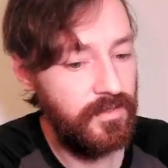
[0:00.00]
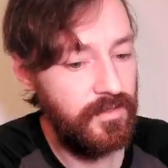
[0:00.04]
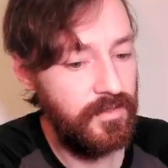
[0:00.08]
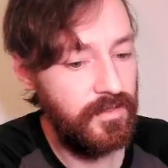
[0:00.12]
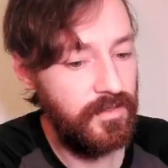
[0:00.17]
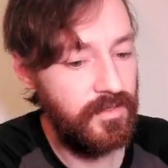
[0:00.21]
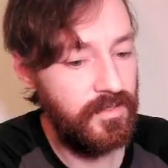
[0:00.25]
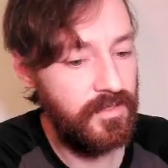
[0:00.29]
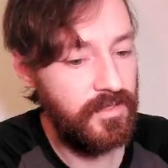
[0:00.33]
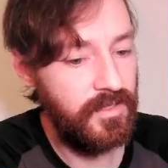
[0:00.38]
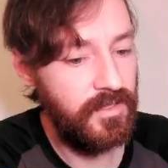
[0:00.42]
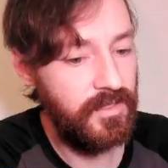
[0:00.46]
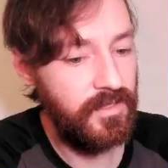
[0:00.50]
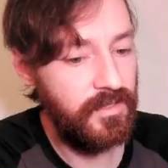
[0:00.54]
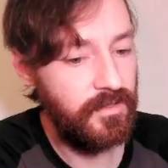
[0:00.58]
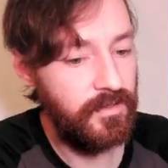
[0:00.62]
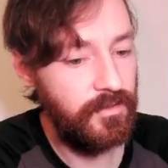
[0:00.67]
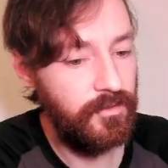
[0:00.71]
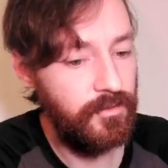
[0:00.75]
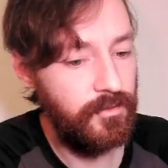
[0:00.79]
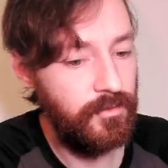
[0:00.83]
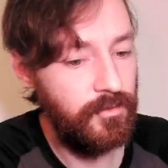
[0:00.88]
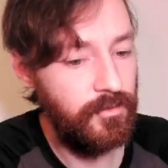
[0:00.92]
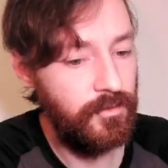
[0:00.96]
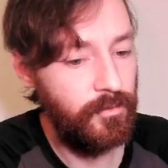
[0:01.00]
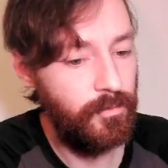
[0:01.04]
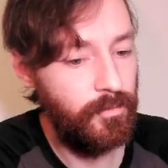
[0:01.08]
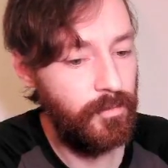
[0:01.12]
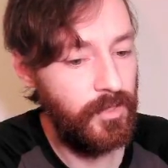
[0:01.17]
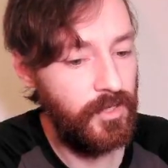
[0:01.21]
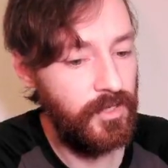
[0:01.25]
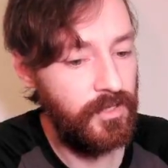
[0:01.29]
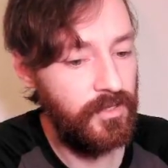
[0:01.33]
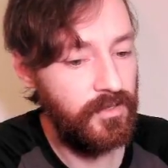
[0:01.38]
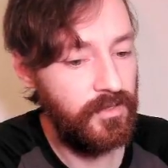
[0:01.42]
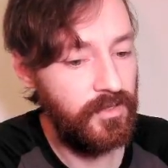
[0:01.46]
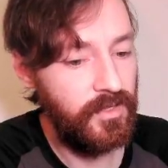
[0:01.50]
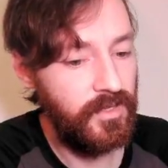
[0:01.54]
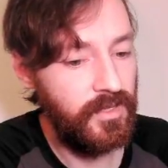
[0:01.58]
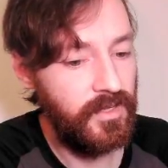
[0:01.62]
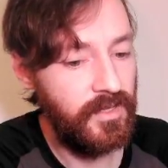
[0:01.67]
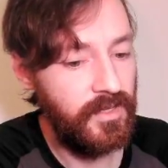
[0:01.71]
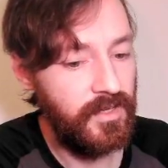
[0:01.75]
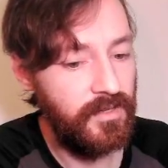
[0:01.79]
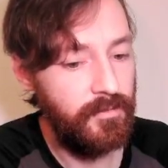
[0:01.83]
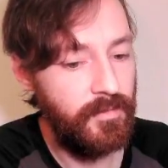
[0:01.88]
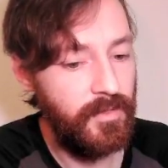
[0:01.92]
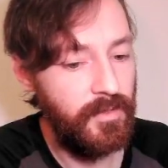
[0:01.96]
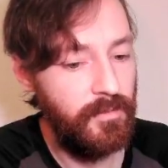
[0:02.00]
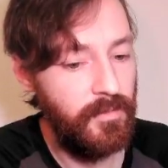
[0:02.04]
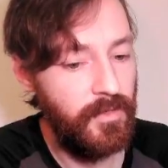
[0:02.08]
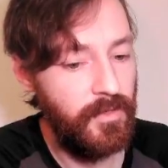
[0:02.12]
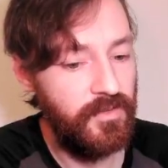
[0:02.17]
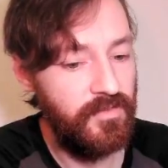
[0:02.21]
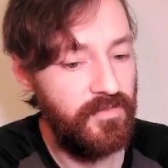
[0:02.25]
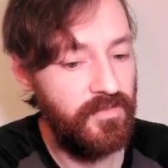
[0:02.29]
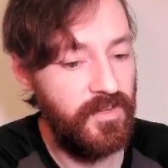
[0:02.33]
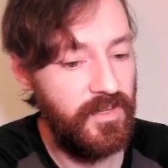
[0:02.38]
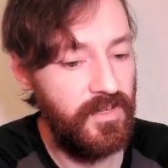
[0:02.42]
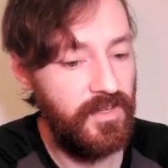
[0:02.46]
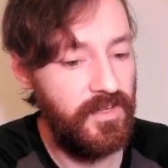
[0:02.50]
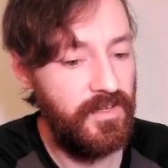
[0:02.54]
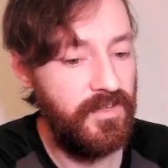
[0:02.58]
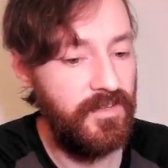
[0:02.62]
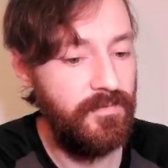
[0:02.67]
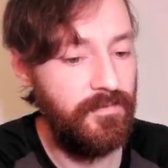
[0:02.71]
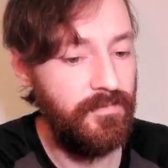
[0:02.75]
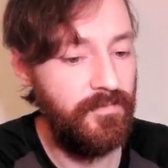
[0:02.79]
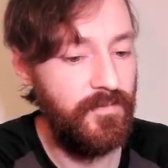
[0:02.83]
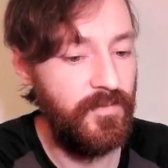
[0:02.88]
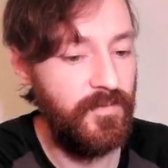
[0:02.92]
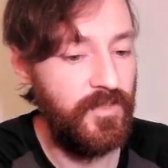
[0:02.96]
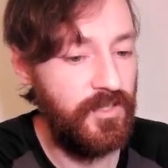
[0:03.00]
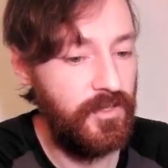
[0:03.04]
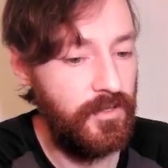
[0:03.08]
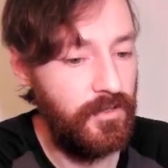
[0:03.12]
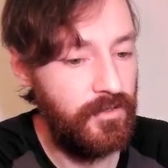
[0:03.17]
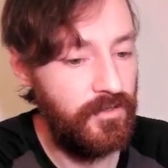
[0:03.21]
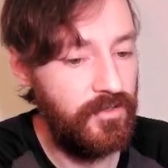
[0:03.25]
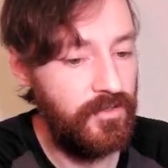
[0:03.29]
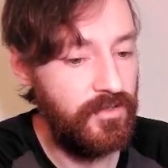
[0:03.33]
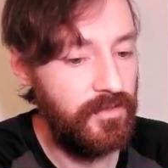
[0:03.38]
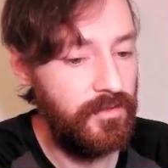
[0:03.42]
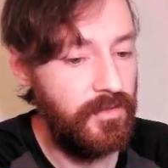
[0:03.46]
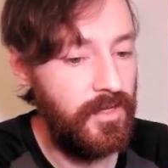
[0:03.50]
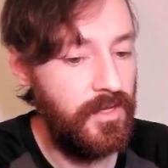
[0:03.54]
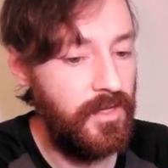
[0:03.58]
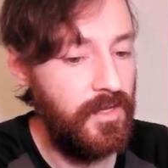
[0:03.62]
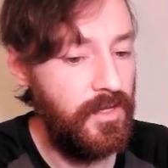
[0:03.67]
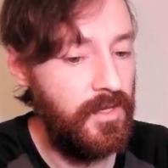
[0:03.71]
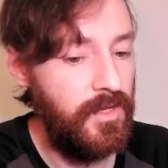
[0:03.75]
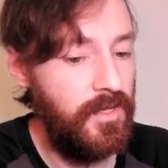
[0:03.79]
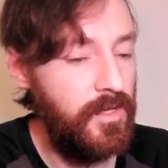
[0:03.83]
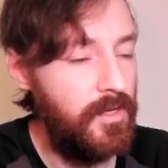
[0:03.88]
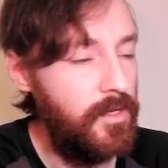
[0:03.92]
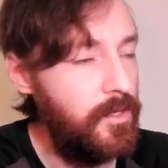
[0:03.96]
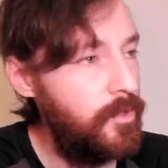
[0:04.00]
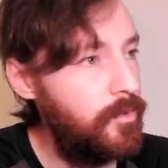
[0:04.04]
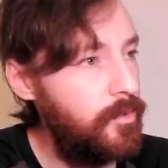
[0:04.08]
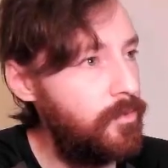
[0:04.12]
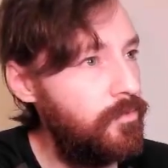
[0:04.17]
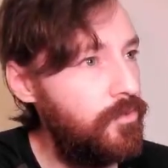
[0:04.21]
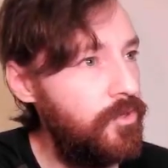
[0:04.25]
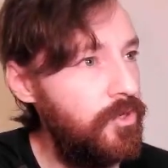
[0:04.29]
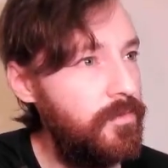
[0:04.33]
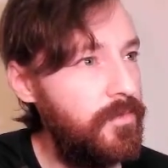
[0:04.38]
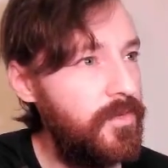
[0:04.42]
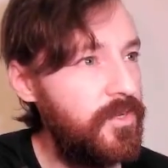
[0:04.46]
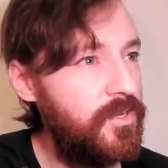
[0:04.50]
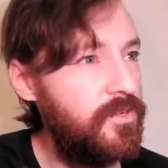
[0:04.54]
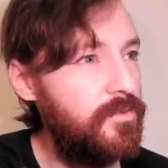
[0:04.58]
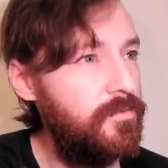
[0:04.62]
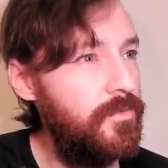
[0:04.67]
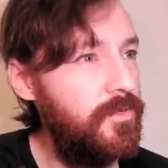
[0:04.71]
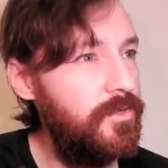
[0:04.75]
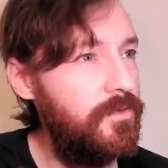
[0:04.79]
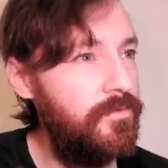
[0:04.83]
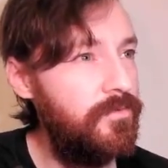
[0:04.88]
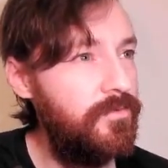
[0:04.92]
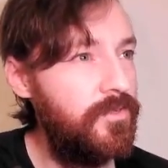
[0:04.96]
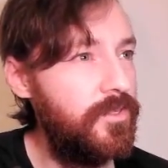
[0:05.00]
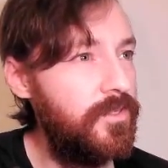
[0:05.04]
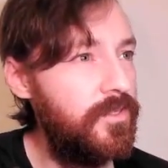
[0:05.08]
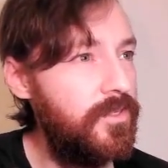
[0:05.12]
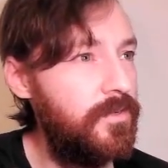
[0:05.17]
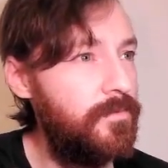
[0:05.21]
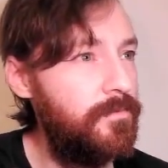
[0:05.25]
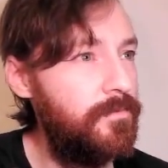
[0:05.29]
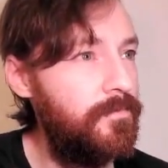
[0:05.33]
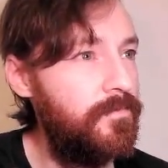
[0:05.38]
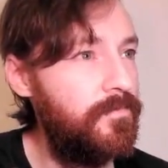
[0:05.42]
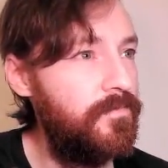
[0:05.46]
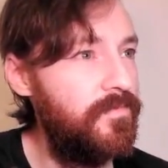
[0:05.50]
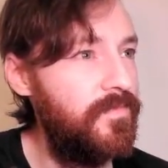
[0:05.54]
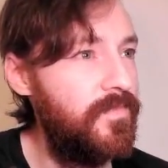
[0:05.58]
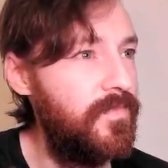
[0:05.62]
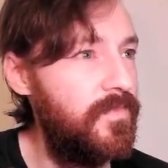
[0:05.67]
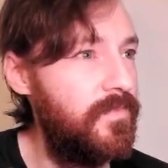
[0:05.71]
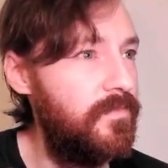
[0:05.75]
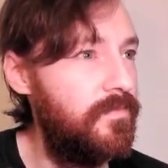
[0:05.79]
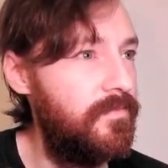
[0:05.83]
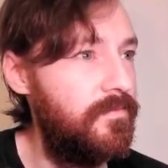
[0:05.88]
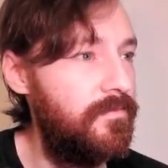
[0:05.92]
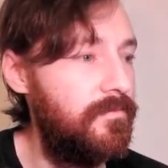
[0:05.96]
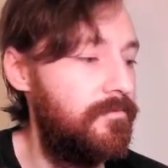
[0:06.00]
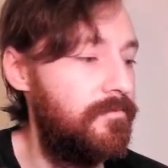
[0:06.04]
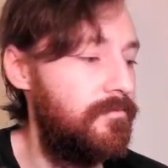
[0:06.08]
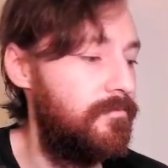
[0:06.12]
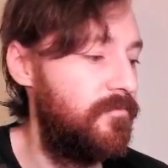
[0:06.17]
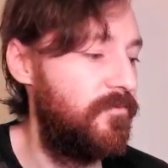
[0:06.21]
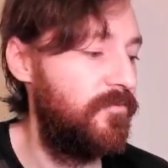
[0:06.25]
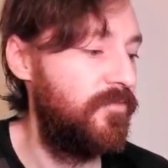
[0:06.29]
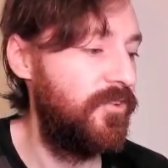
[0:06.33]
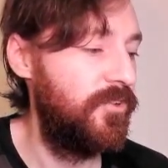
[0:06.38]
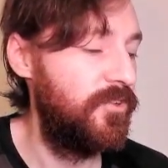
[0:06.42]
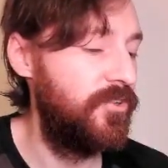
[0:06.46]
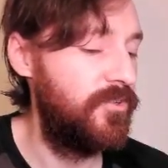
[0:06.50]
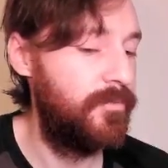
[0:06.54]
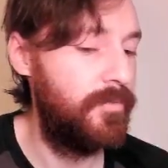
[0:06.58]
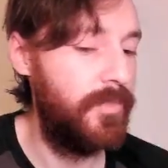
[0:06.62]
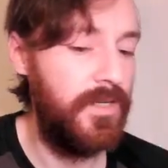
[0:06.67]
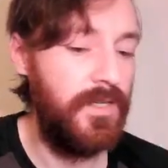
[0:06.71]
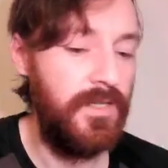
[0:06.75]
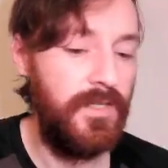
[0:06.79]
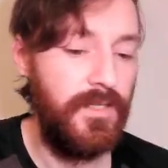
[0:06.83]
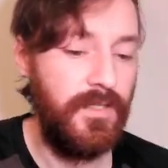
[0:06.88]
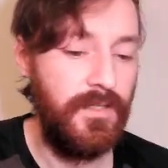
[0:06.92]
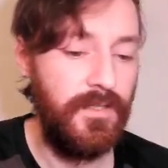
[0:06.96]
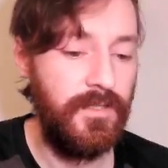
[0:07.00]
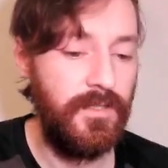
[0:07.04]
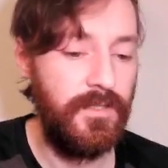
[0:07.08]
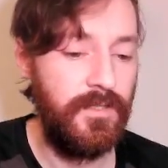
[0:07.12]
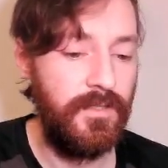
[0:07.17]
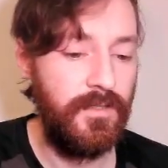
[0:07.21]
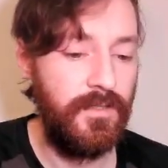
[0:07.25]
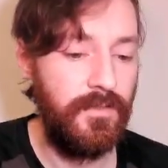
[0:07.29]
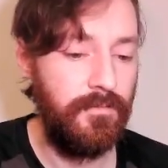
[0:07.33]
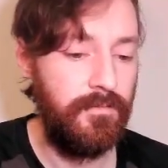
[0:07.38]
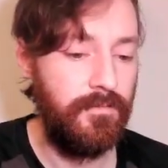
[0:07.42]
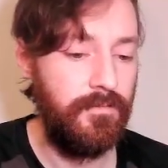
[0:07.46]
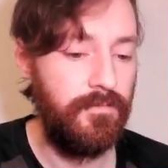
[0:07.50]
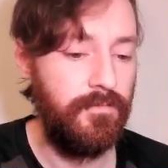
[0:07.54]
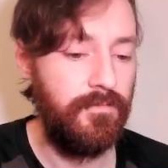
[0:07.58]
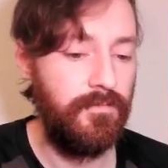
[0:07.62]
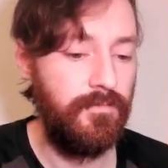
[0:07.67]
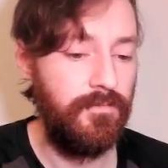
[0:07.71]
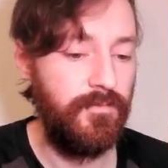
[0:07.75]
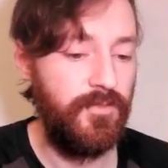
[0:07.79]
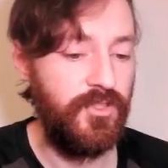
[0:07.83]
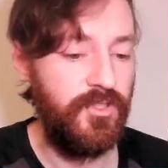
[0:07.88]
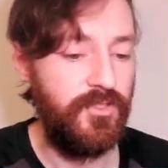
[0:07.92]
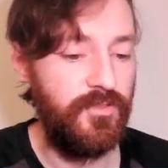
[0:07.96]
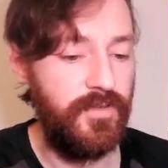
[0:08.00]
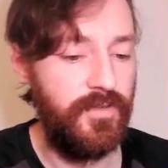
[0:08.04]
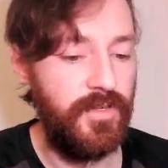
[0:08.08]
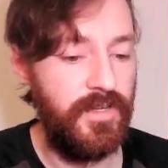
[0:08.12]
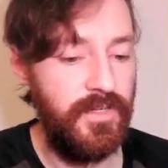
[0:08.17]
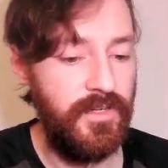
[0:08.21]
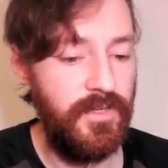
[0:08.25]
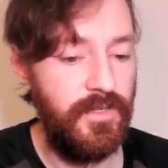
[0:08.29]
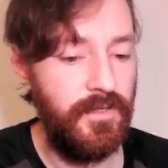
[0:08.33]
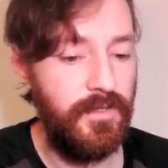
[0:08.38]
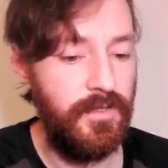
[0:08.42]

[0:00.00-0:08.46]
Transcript: attack, or block can't be modified. So it's pretty much immune to frostbites, shred.